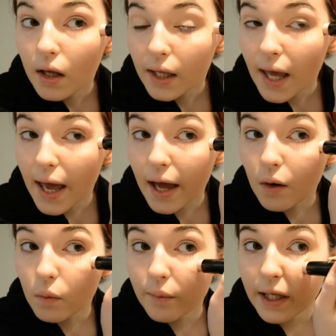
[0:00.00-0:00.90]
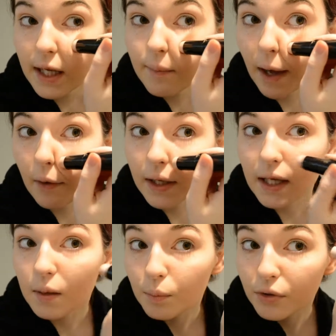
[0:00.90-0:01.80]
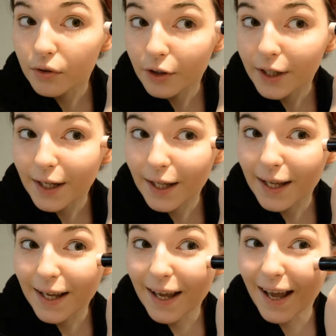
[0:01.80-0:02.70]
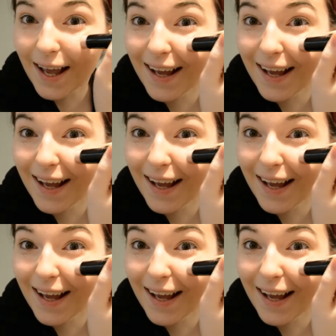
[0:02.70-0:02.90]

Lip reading: Yeah, when we came out, he had a pretty